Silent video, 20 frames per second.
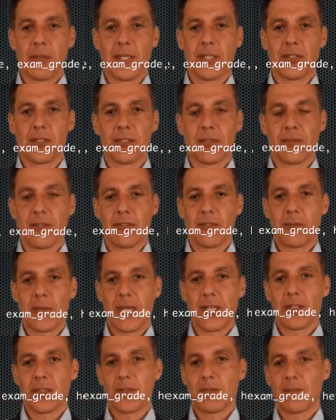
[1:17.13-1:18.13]
pieces of
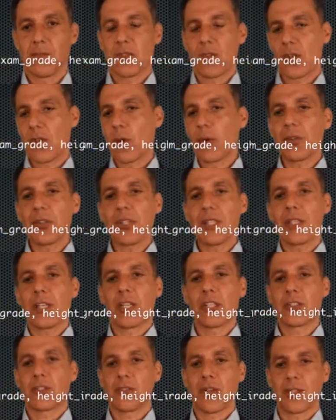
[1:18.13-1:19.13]
information. So the only thing the
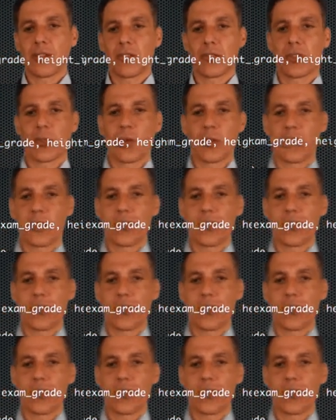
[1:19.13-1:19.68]
constructor is going to